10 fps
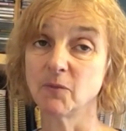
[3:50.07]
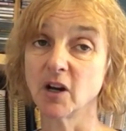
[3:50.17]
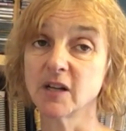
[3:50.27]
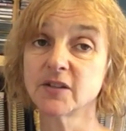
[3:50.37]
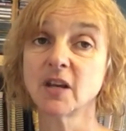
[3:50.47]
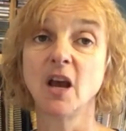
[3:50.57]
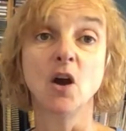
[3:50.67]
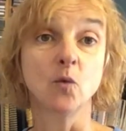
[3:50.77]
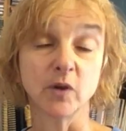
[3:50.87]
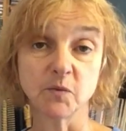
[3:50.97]
Brass,
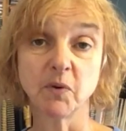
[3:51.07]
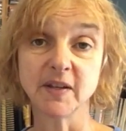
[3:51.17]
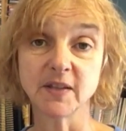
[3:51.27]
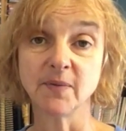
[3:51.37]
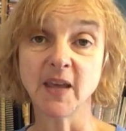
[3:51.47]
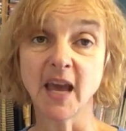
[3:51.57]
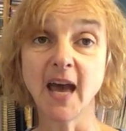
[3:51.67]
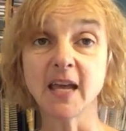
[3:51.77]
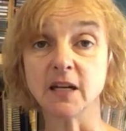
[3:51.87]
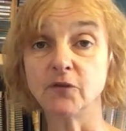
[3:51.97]
which brings in the A.